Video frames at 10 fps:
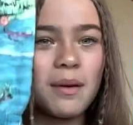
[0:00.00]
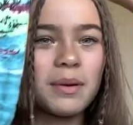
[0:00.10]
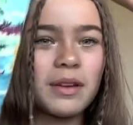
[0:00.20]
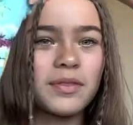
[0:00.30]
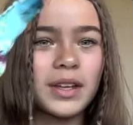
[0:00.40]

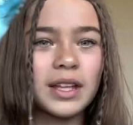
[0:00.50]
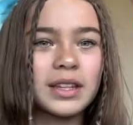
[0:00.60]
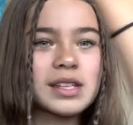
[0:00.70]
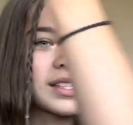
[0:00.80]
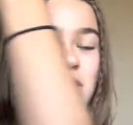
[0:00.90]
but I feel like
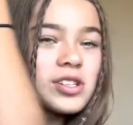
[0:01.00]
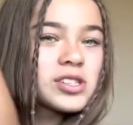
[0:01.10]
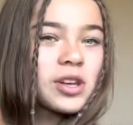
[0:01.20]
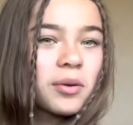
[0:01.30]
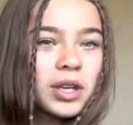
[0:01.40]
this is
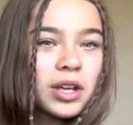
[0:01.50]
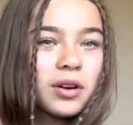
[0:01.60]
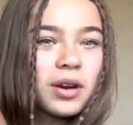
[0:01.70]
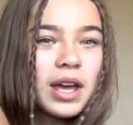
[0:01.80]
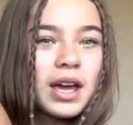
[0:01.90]
just so
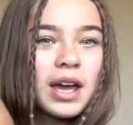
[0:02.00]
cute.